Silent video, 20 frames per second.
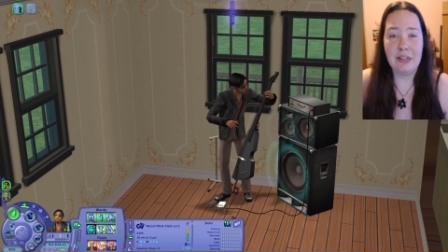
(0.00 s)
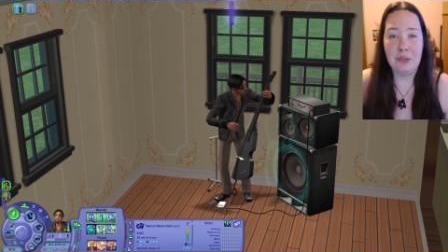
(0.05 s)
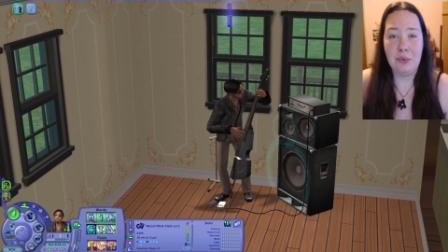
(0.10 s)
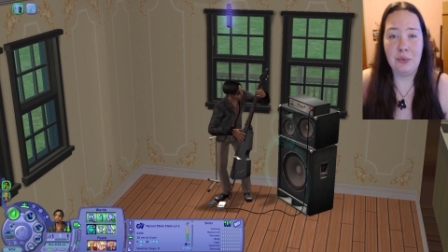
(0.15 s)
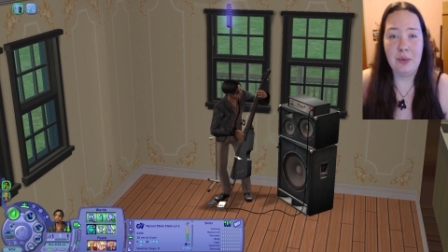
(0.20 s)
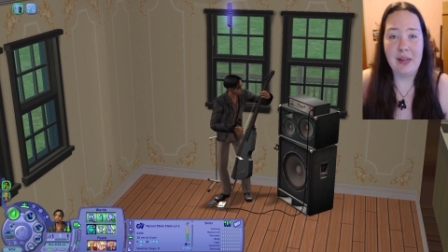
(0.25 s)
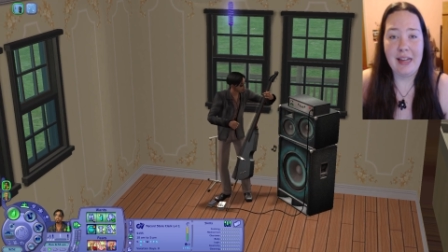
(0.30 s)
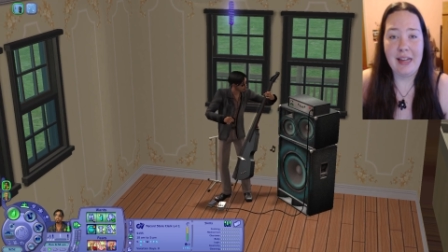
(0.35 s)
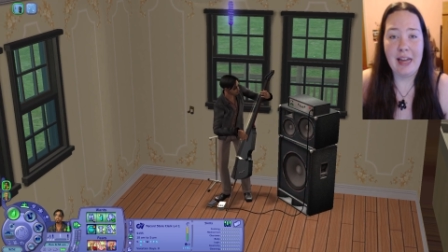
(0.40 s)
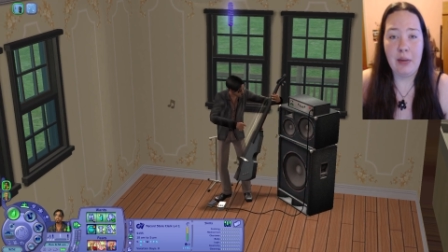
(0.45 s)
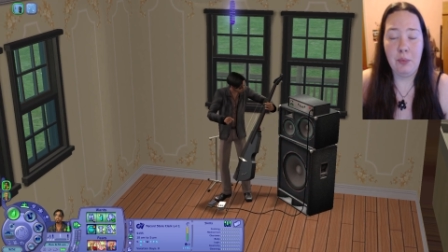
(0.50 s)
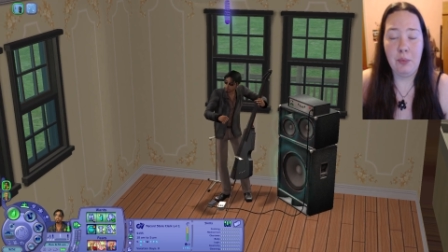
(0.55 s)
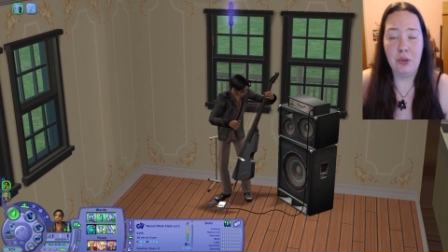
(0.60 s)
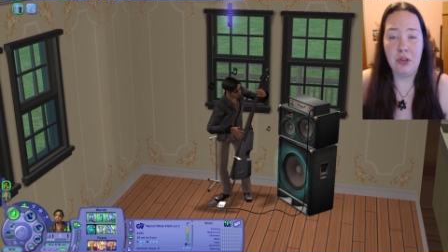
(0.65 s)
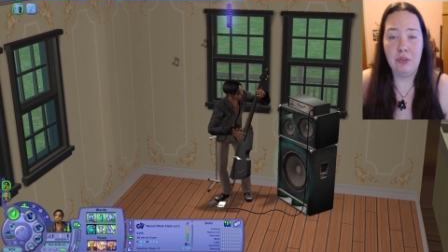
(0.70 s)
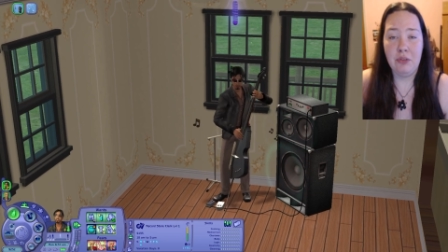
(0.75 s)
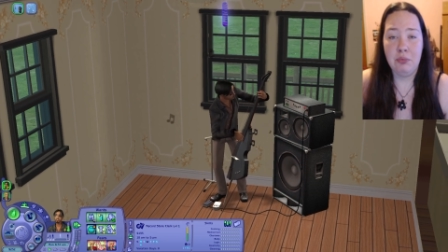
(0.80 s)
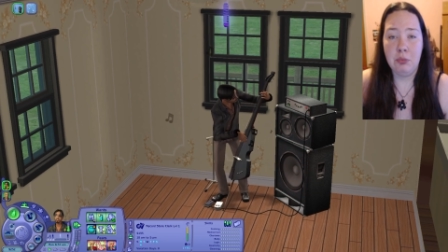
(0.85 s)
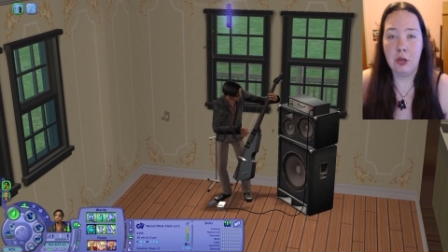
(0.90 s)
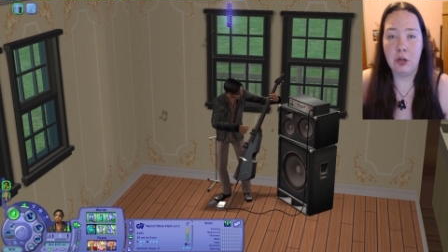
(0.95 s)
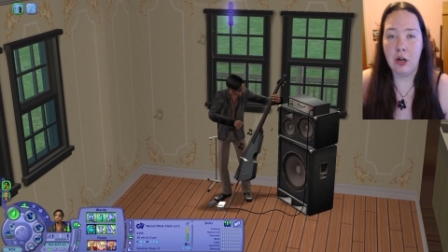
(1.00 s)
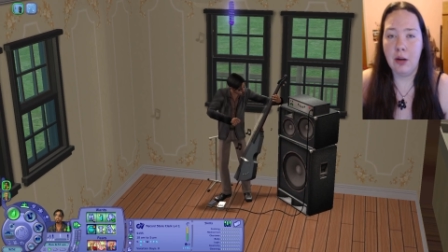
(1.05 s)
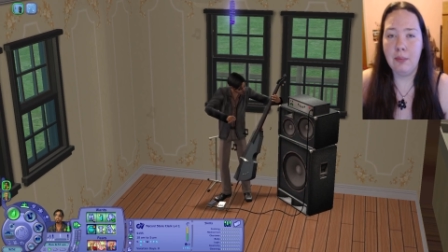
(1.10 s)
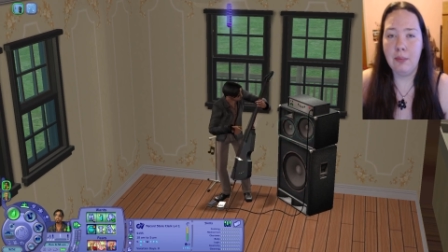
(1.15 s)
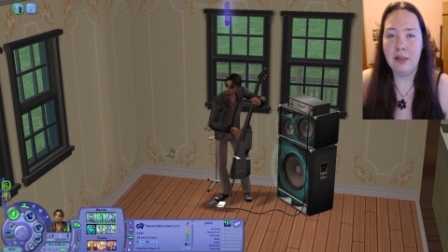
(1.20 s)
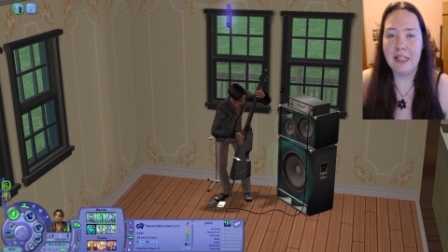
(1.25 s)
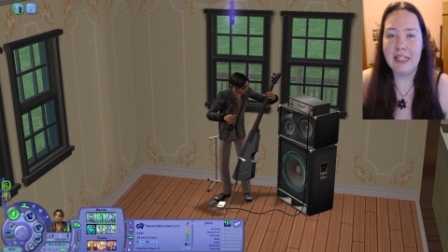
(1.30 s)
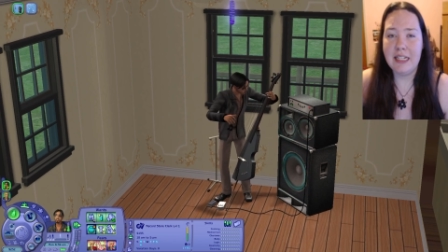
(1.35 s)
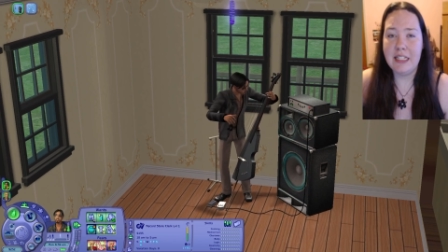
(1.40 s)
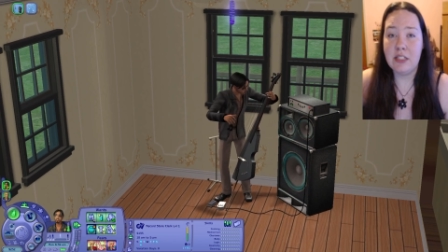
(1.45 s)
I thought EA would have
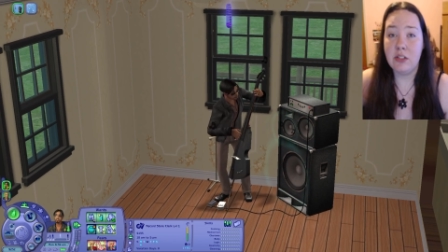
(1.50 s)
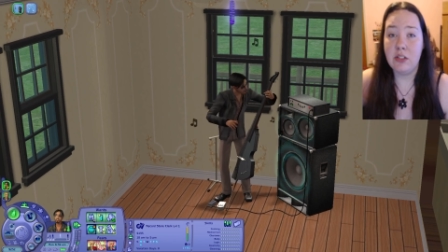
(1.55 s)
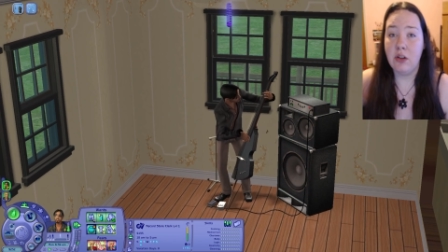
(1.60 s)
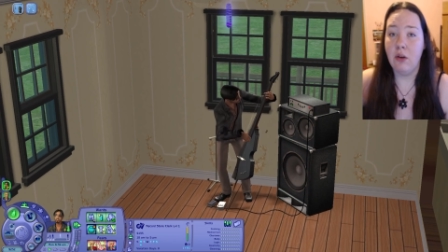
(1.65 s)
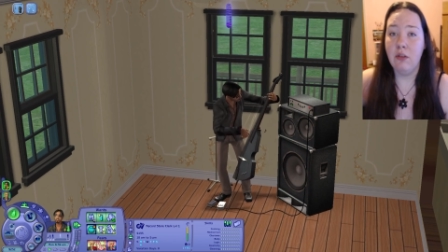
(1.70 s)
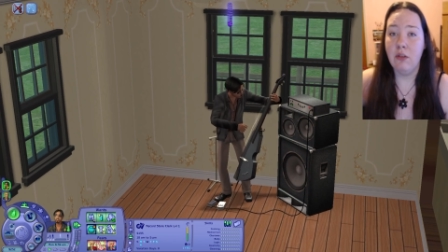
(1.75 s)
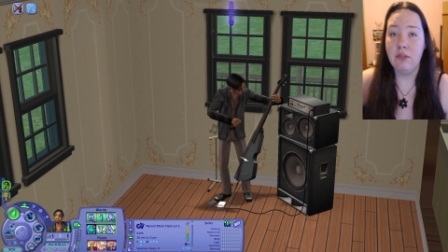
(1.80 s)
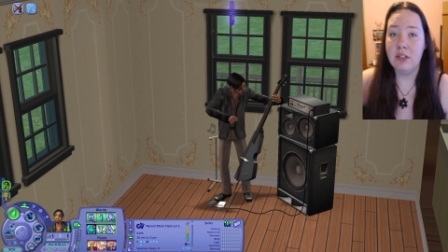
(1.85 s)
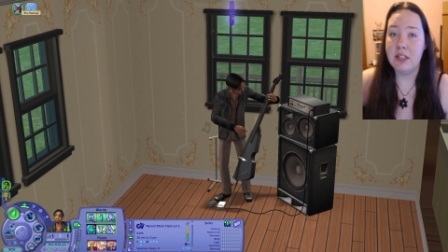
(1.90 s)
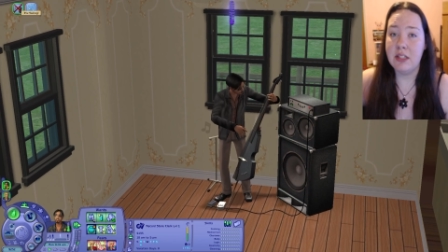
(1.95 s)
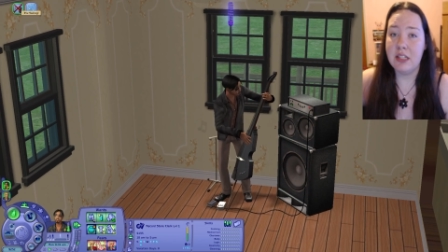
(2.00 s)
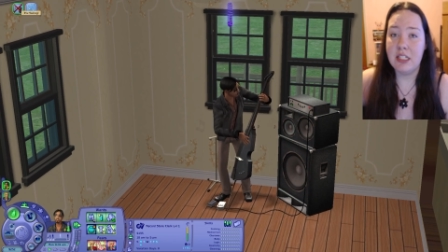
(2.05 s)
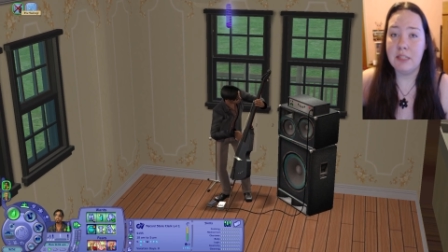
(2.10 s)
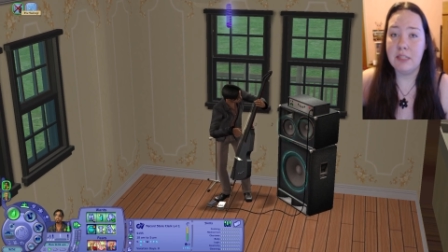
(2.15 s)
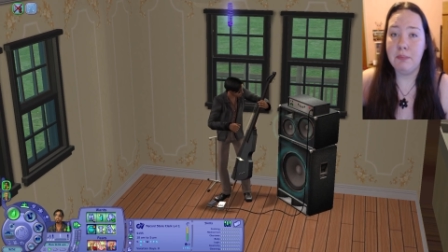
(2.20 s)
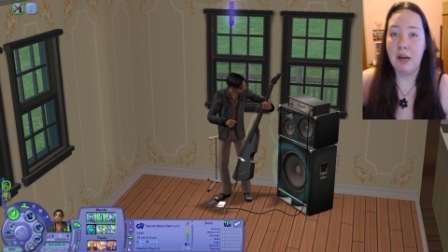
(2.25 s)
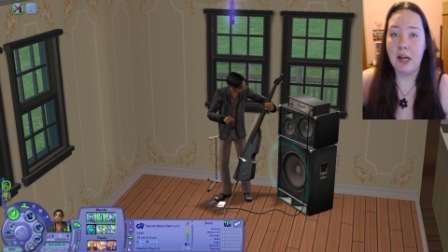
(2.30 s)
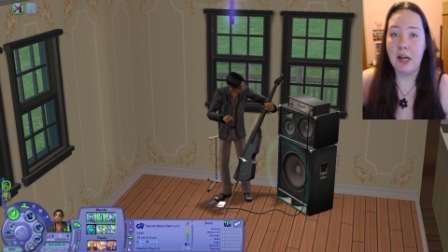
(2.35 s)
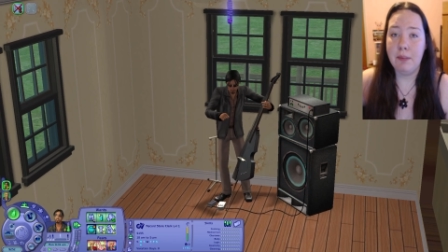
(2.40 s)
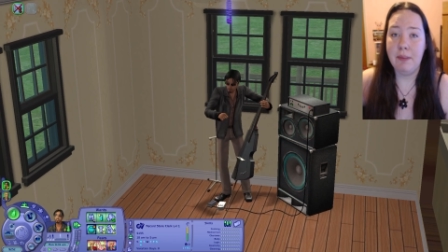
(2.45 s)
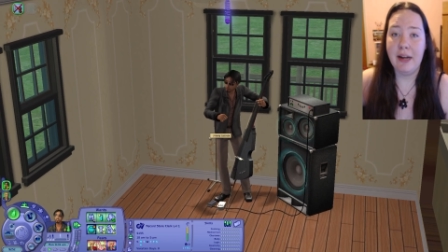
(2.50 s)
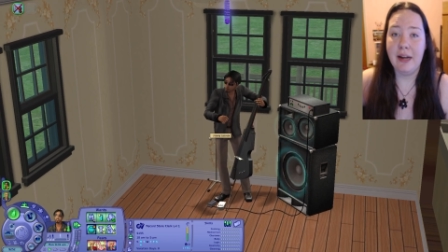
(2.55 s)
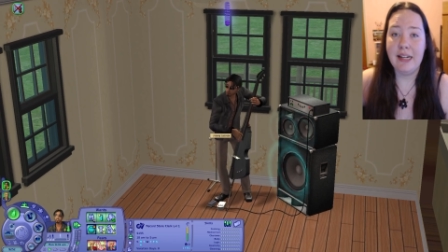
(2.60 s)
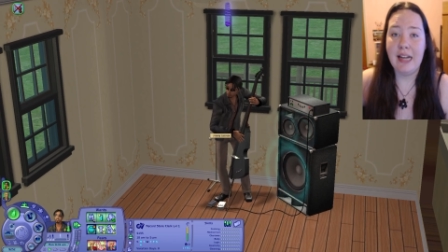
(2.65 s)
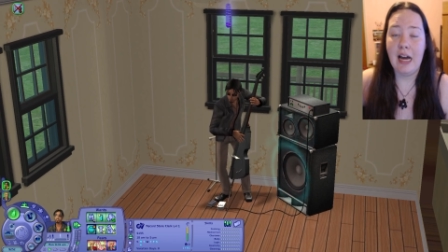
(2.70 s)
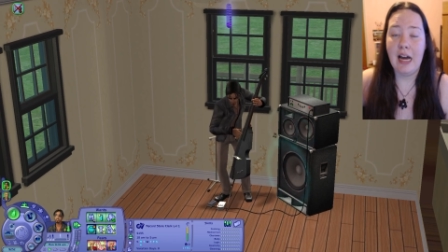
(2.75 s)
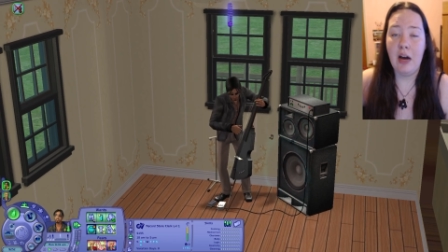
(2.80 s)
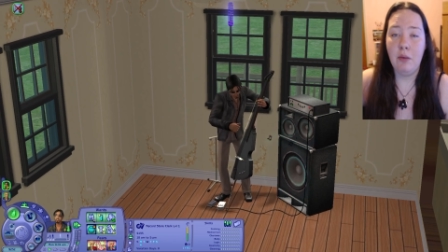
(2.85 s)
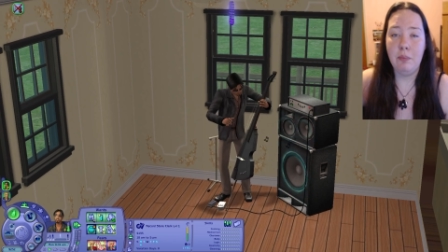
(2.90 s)
probably solved this bug by now,